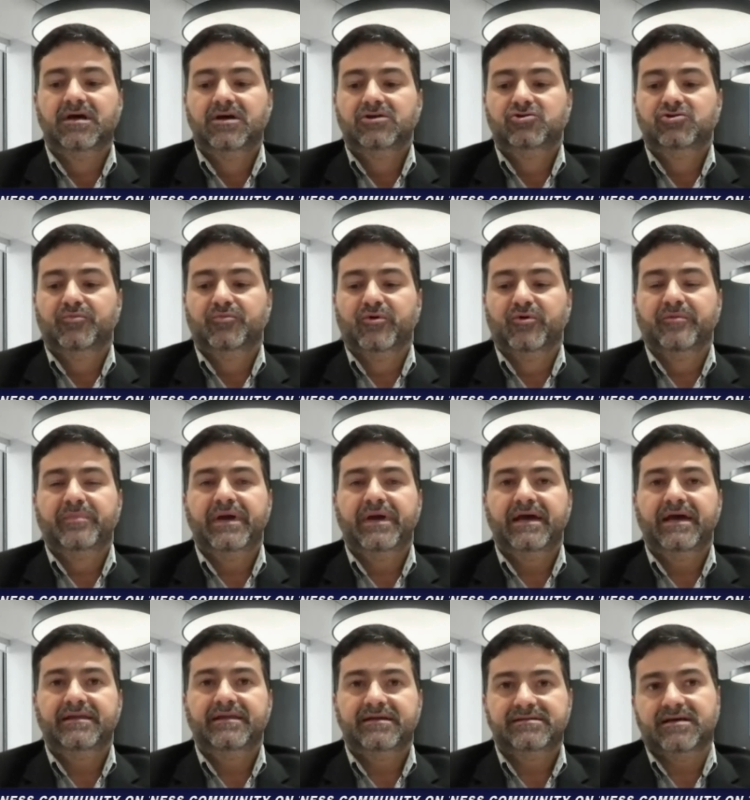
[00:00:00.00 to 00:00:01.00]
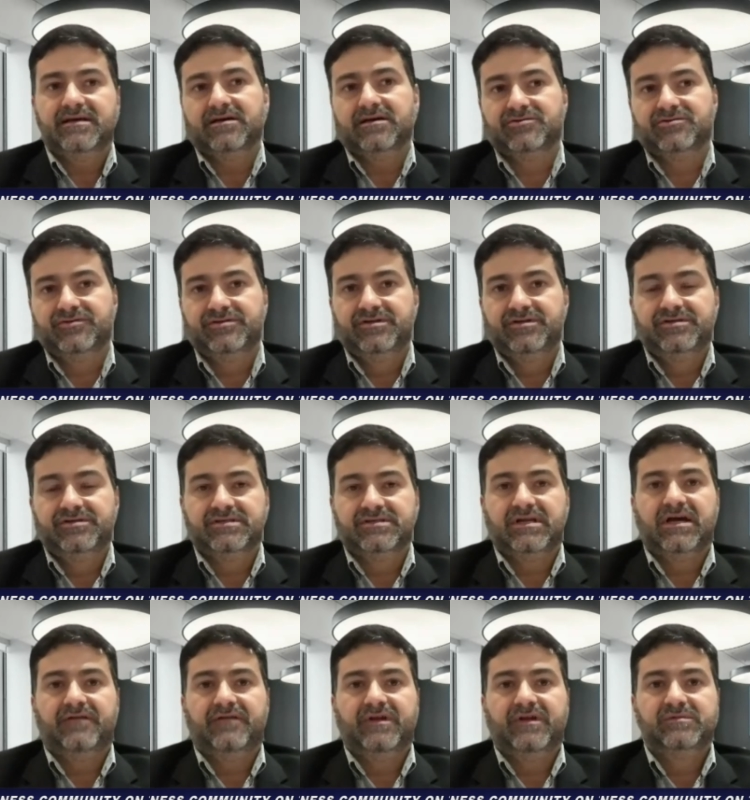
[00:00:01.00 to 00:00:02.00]
to prepare their tax returns and
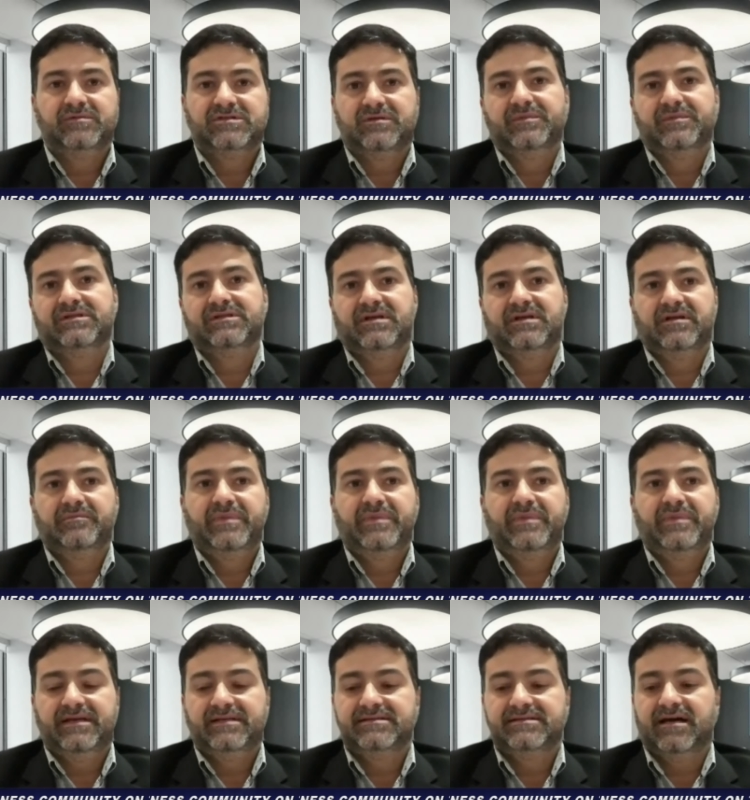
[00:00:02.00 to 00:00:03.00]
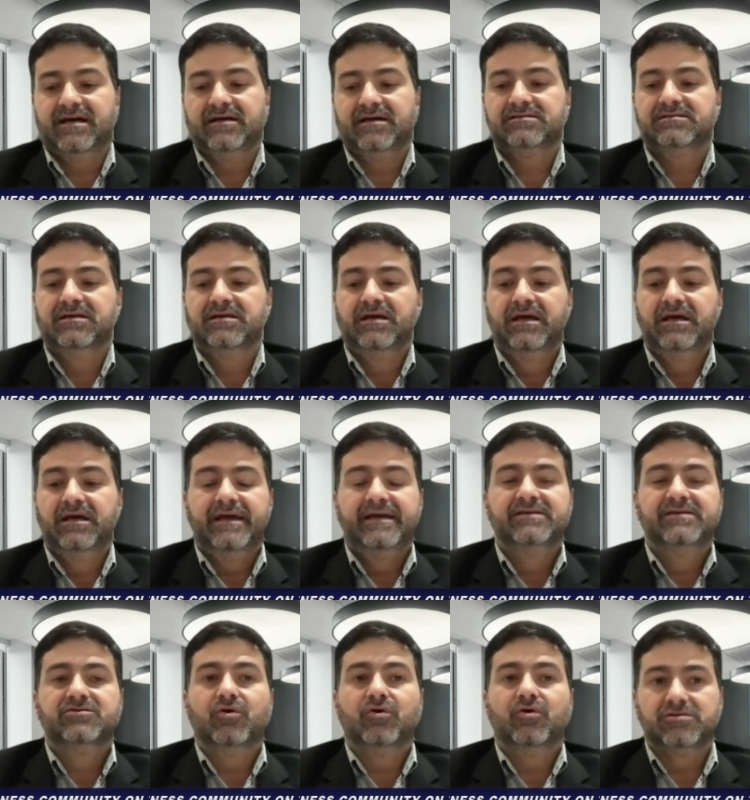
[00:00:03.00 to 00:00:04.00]
have them submitted and pay their tax
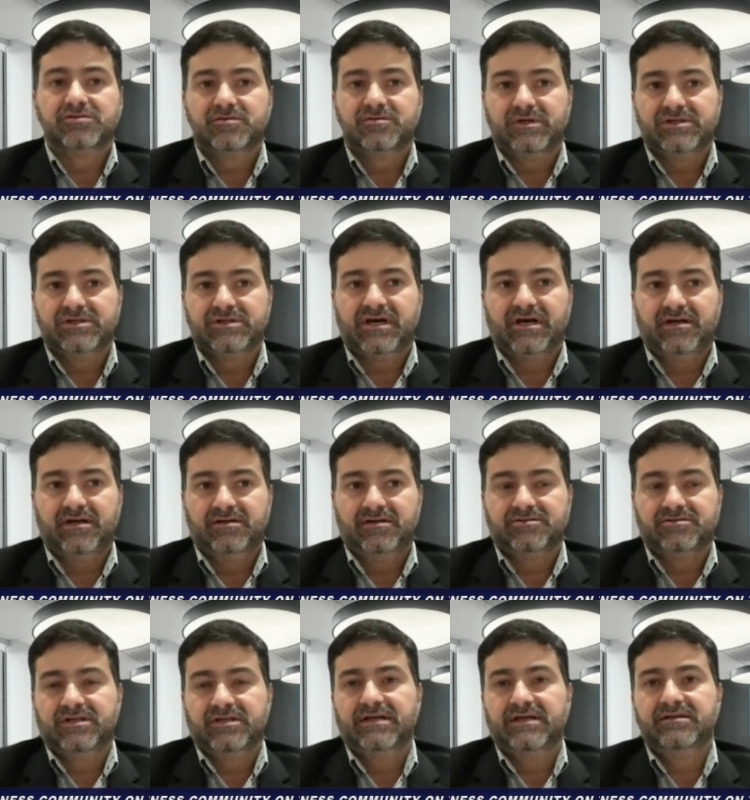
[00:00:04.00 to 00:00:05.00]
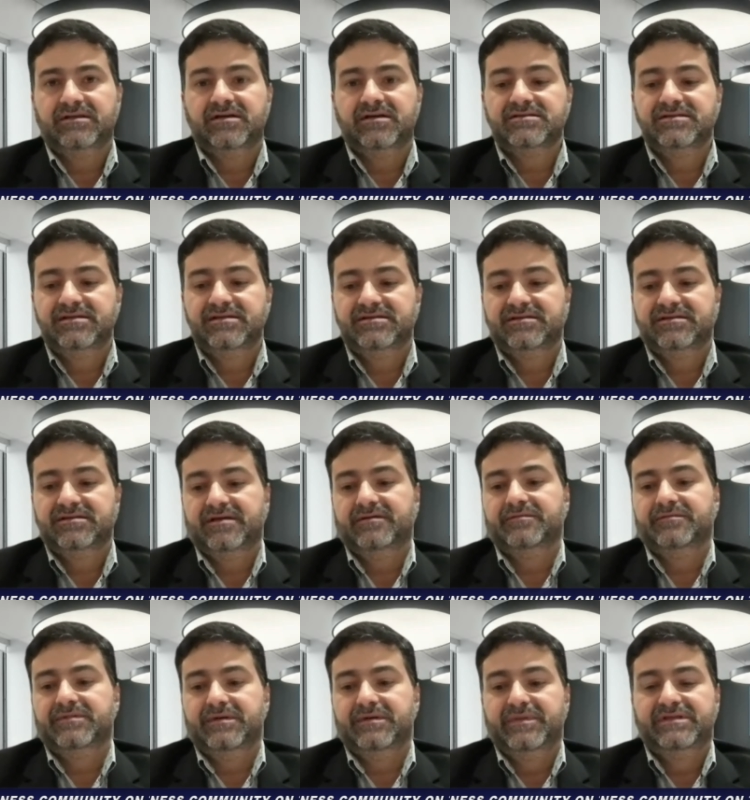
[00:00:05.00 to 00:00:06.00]
is also a challenge. So that does need to take
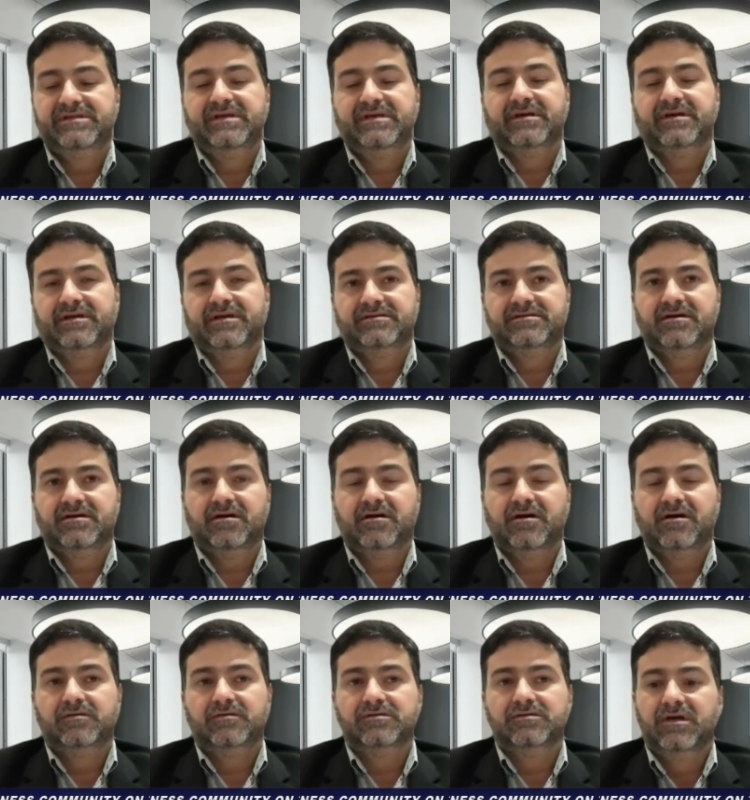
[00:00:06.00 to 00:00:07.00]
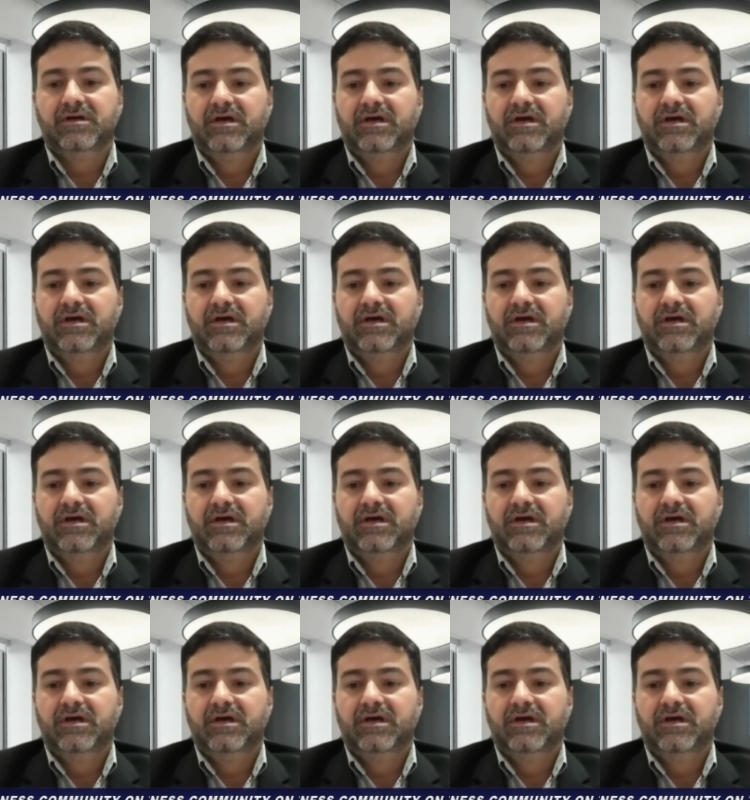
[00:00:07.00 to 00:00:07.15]
be taken into account.